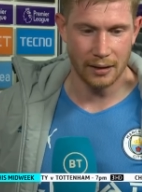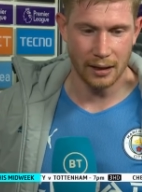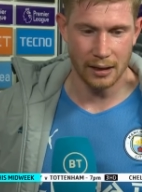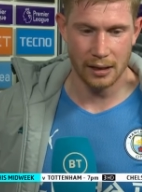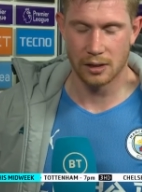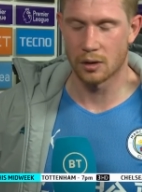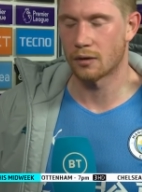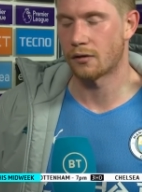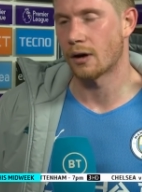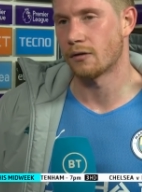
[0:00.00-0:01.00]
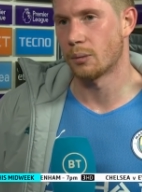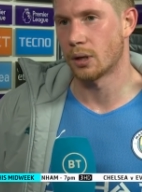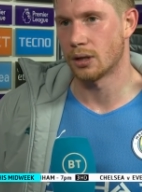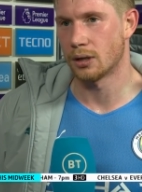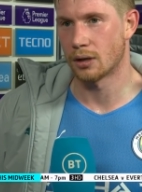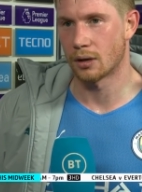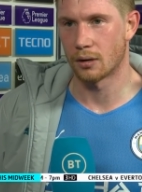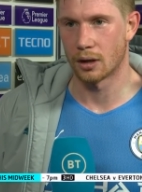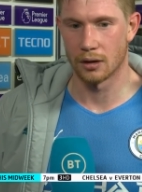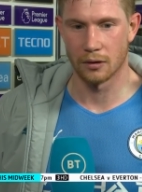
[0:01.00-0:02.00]
I think it's good for everybody. You
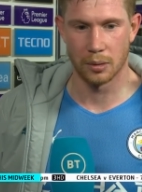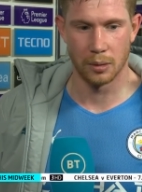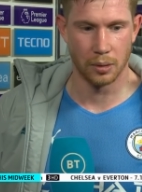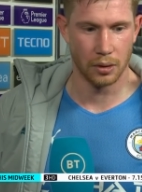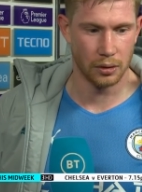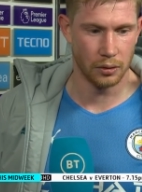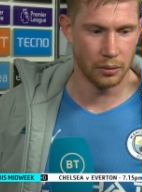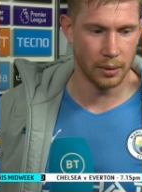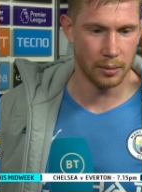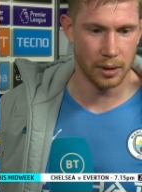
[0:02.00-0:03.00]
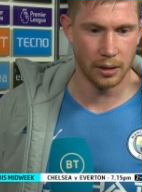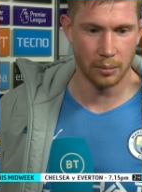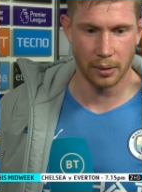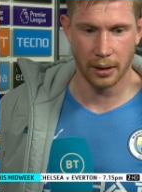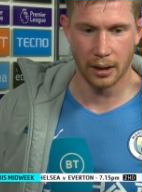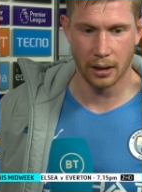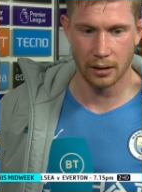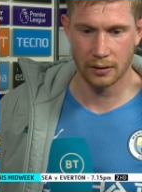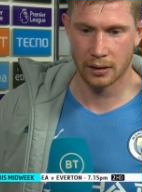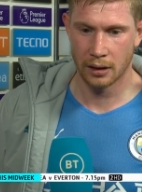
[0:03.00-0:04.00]
know, a lot of people who maybe didn't play a
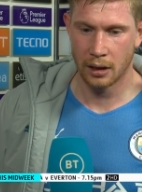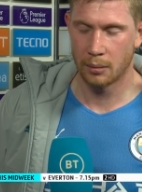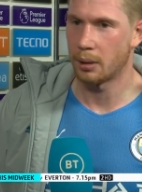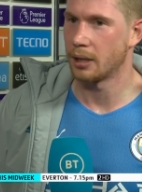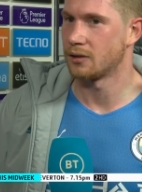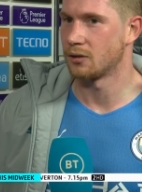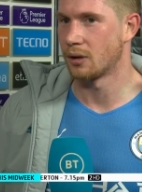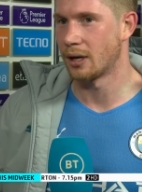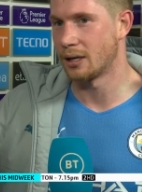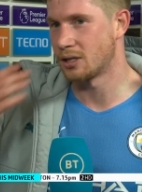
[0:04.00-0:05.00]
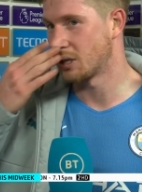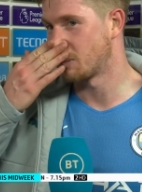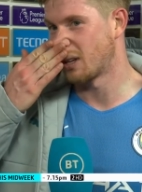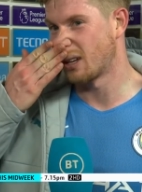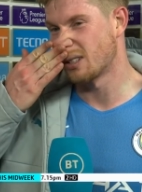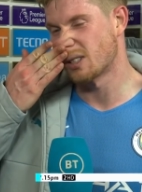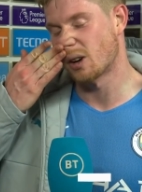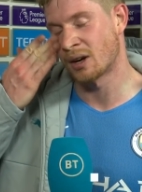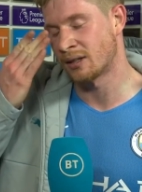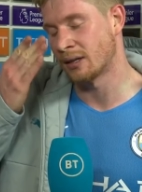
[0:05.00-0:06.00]
lot played today, chipped in,
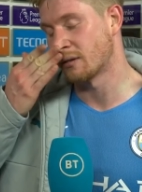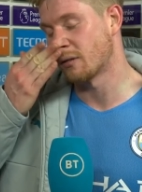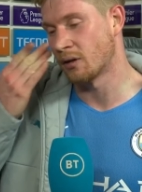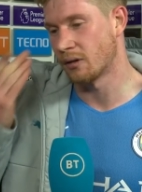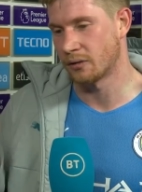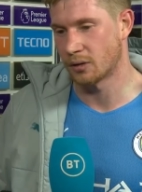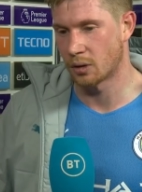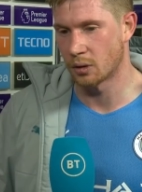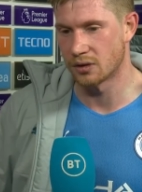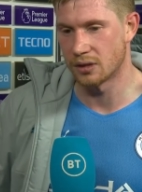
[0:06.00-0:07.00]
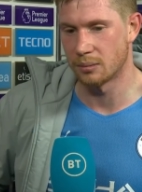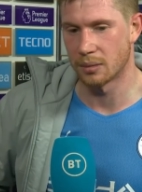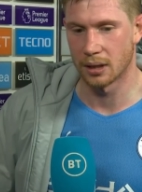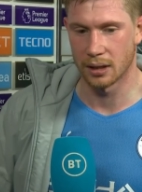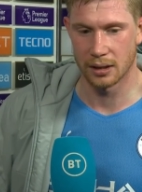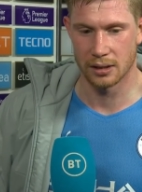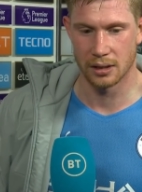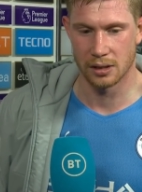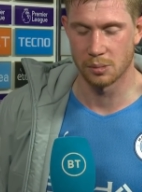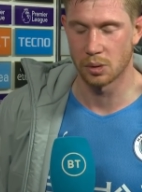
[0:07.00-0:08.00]
so I think for the whole team it's
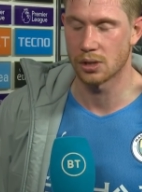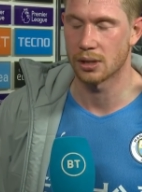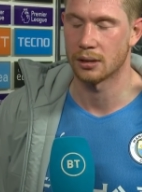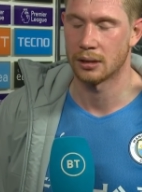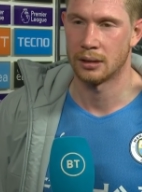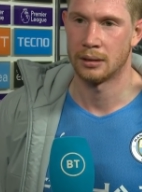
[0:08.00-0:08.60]
a booster.